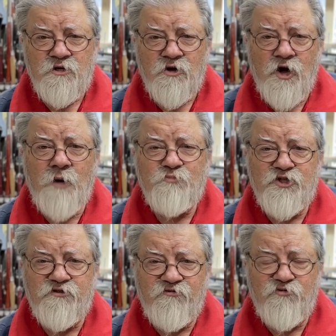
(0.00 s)

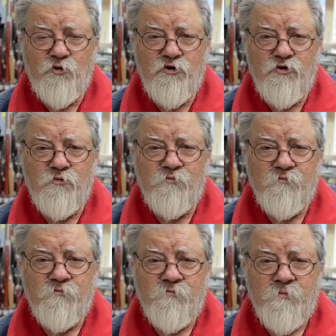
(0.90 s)
option for you.
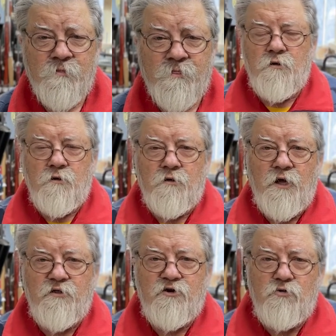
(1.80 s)

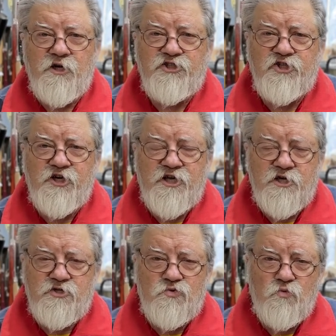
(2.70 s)
Now the question
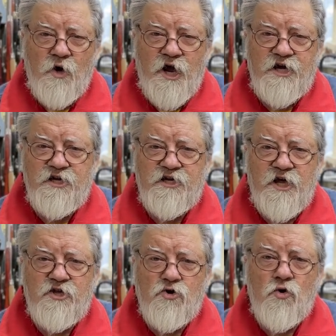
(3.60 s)
is, why did
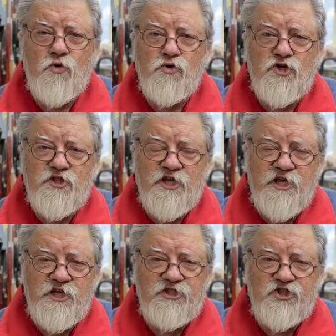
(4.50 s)
I go to
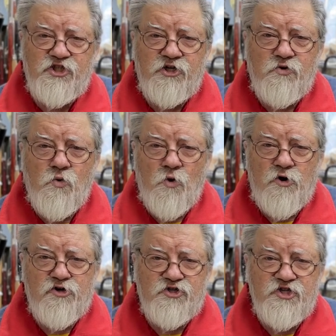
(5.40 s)
the inch and a
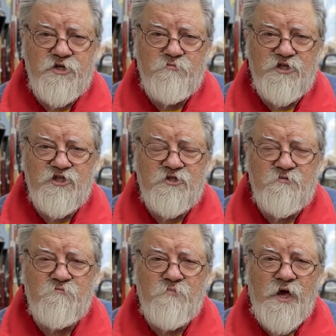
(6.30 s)
quarter
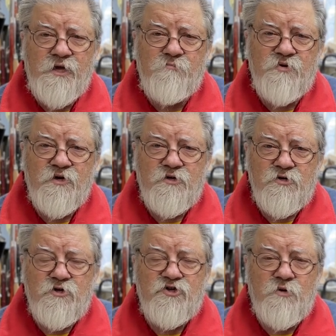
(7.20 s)
seamless pipe
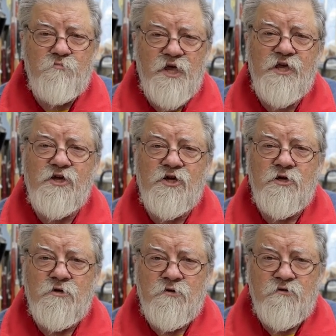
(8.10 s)
to make
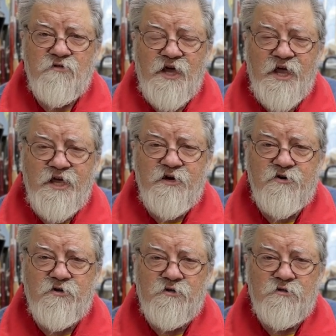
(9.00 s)
the
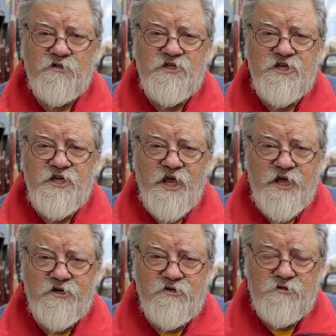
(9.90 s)
handle, the D
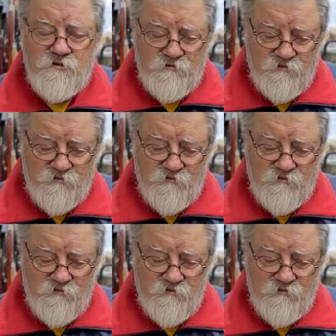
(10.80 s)
handle?